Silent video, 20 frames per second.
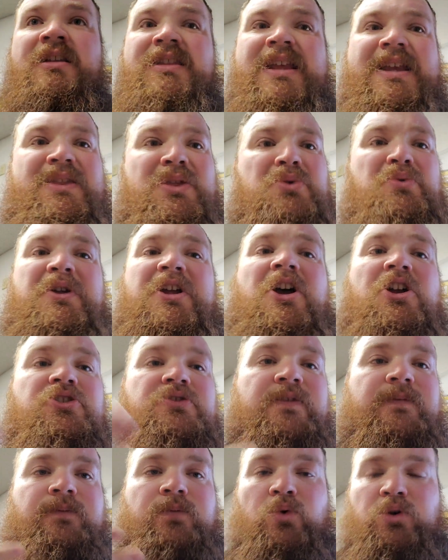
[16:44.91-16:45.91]
like
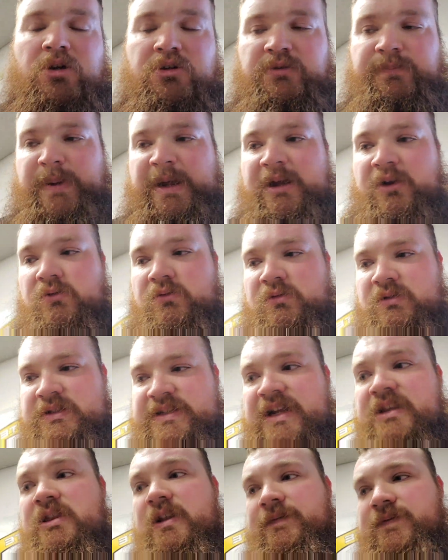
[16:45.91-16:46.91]
300, 400 pound
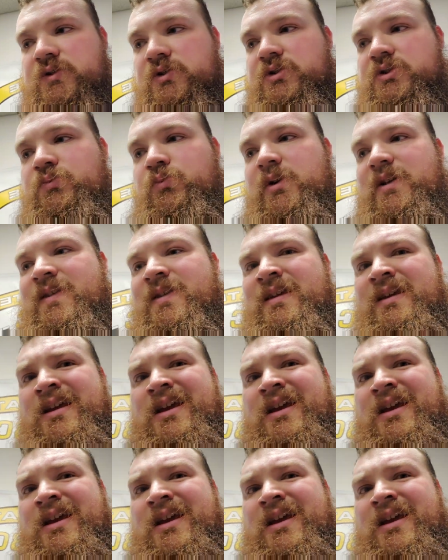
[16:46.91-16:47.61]
deadlifters with